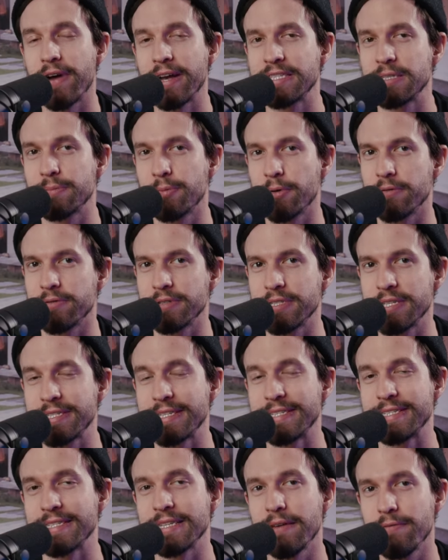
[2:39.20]
find support and
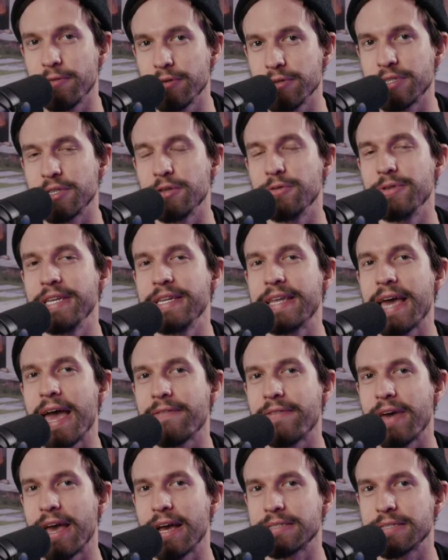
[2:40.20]
resistance levels, you need to
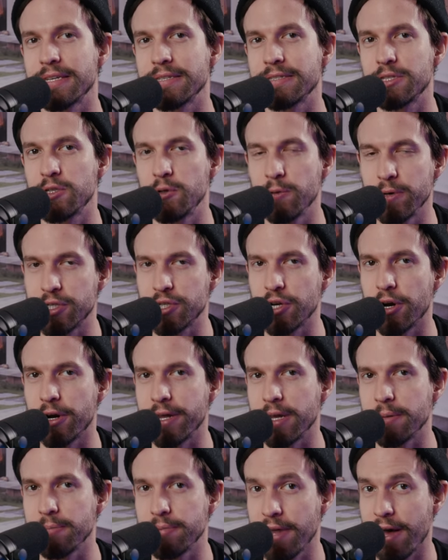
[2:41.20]
have access to a charting